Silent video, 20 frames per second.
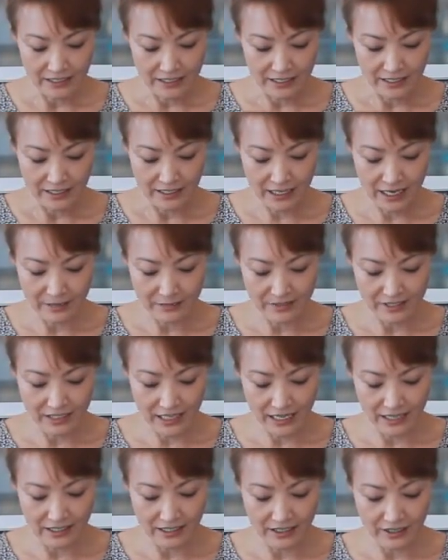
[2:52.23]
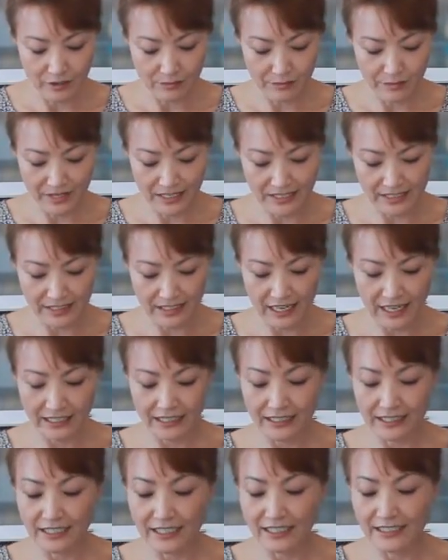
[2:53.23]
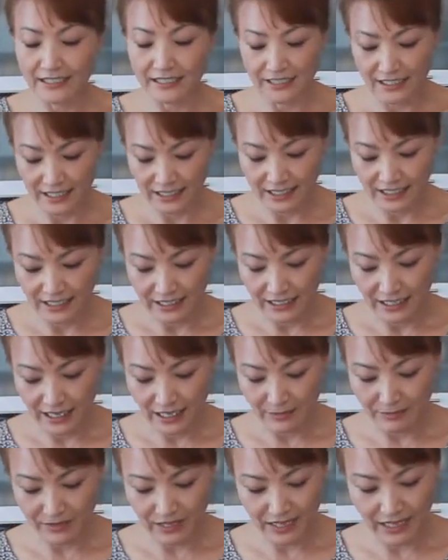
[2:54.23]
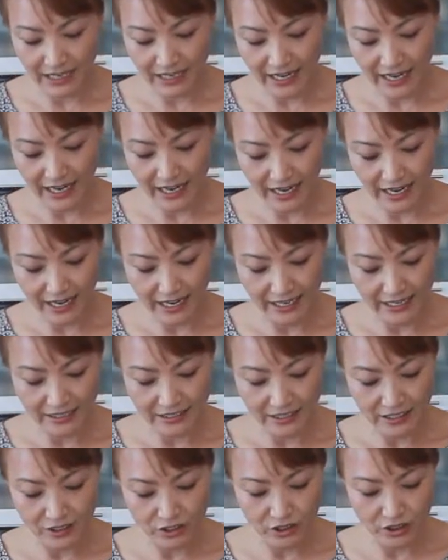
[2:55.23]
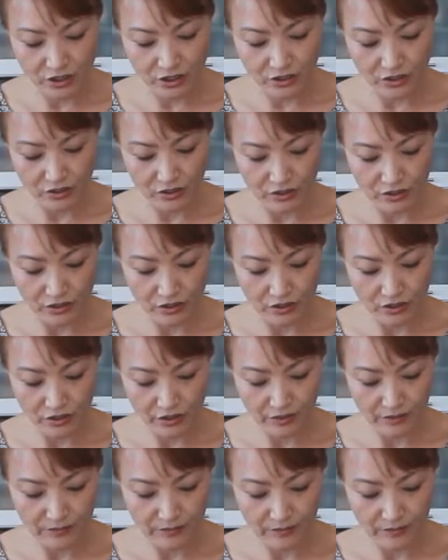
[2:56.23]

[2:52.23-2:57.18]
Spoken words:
it comes like a little piece like this. I'm gonna add 2,